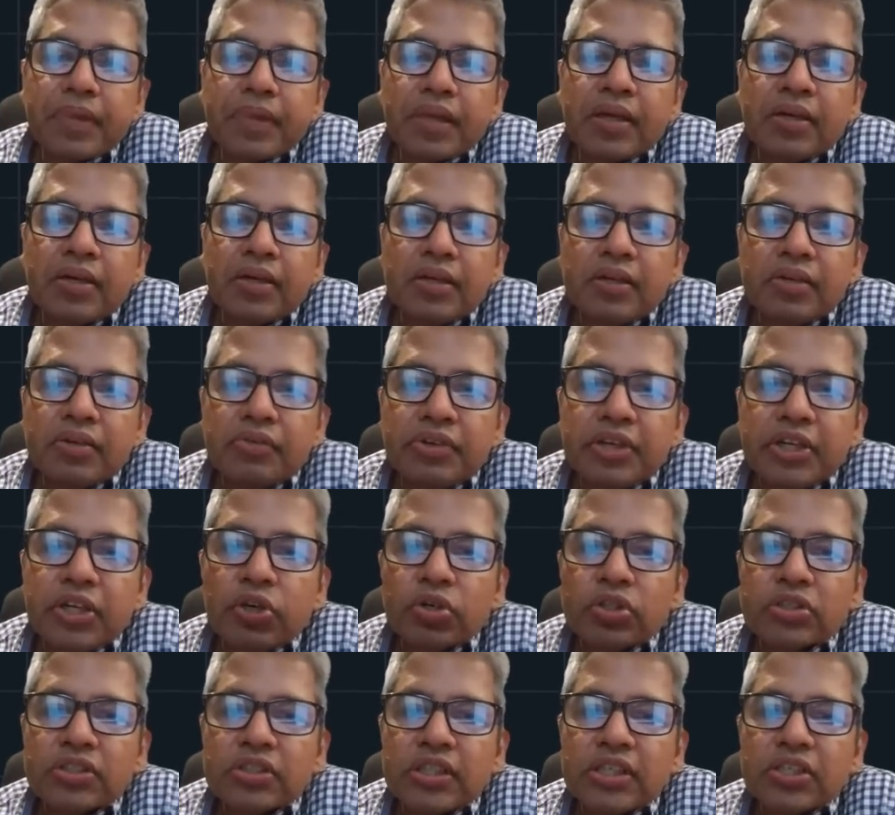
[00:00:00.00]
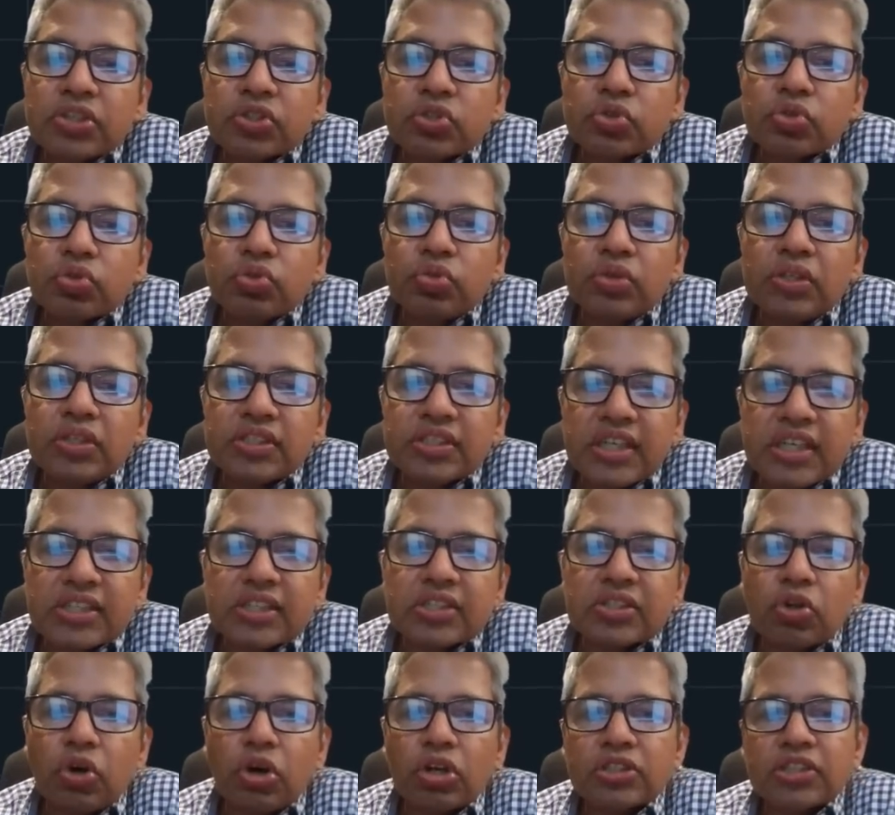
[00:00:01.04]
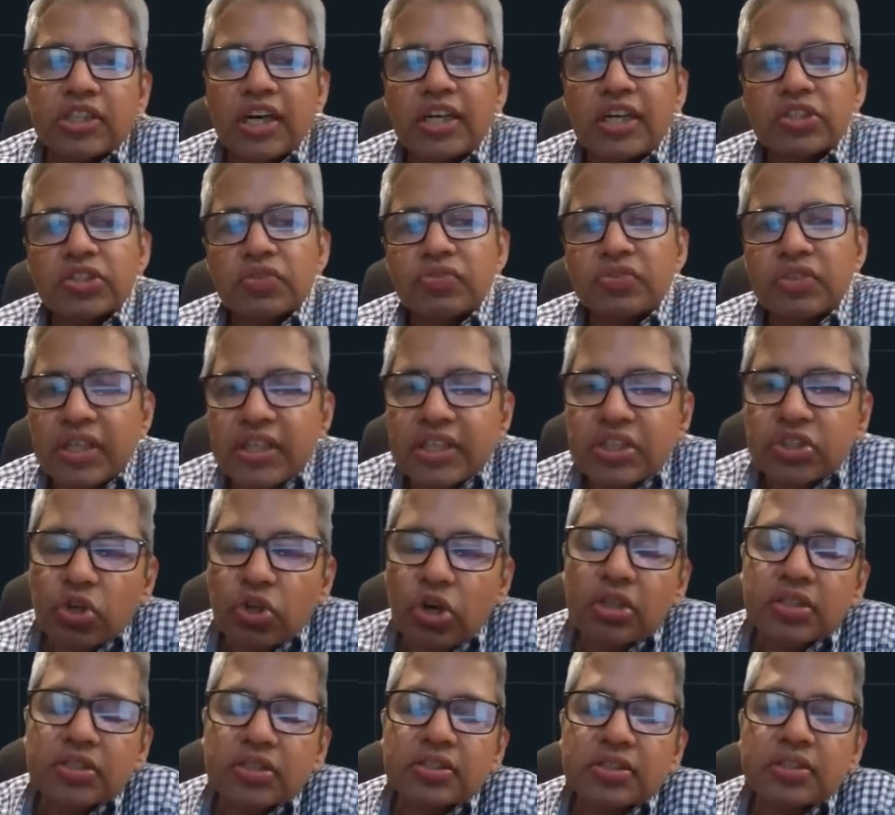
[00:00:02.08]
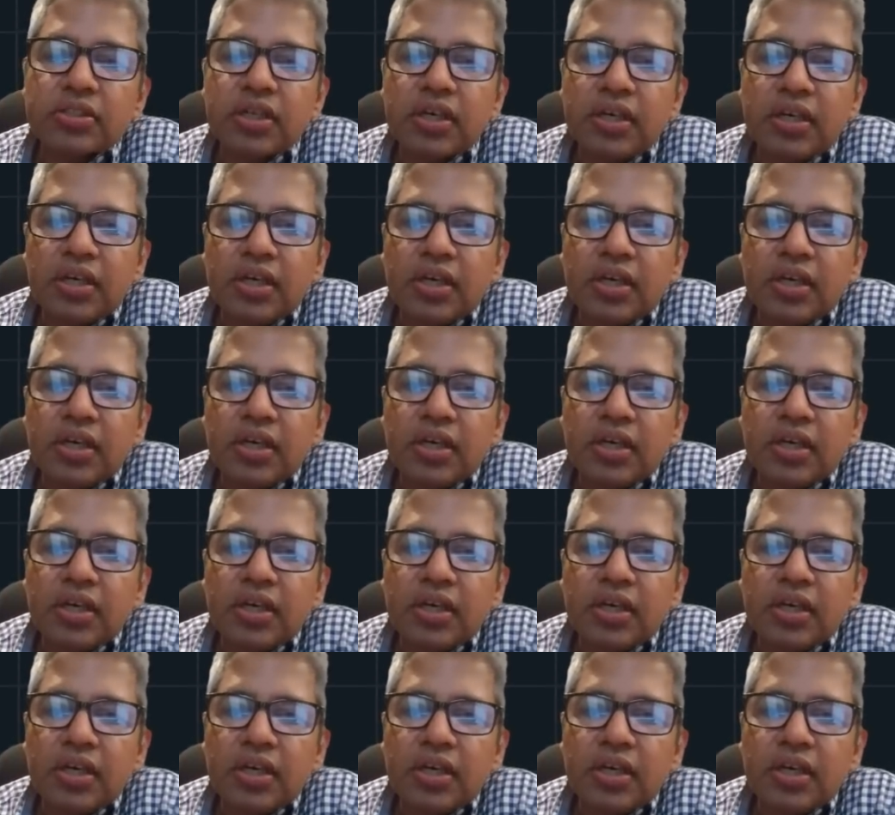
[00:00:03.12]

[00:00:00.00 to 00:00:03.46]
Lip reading: videos is to discuss stock charts of three stocks